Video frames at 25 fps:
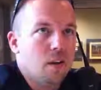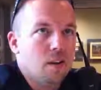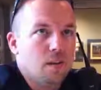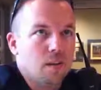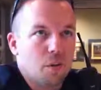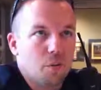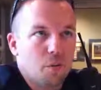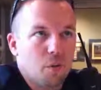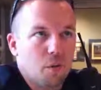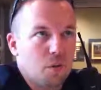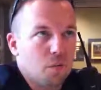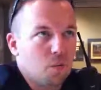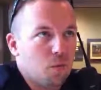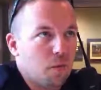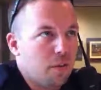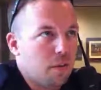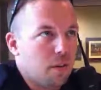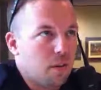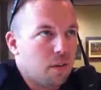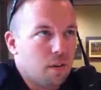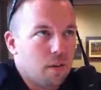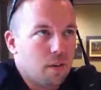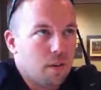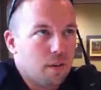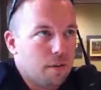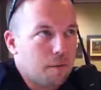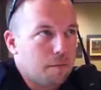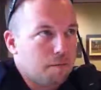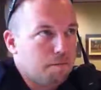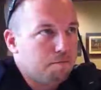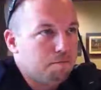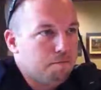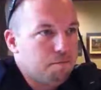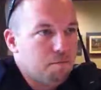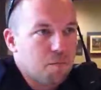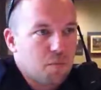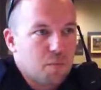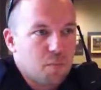someone with
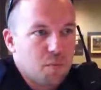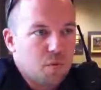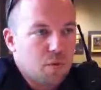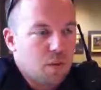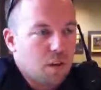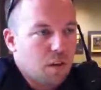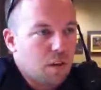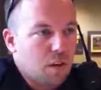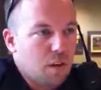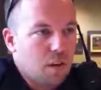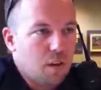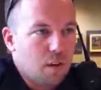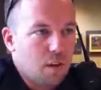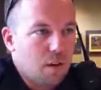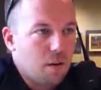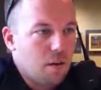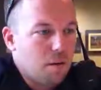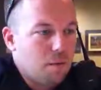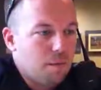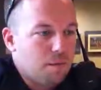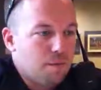say